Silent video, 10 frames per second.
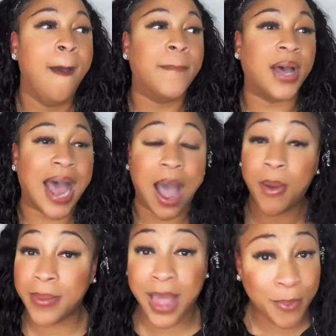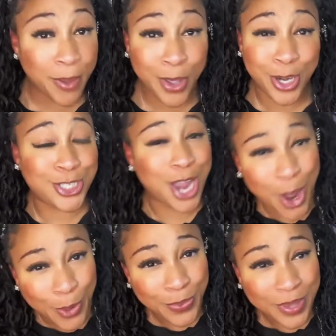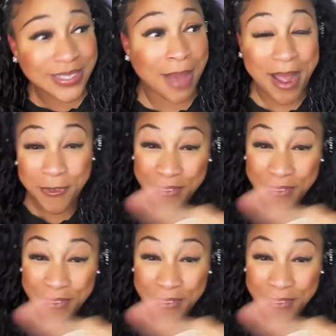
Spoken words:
But I would be like, put me on the show, because I might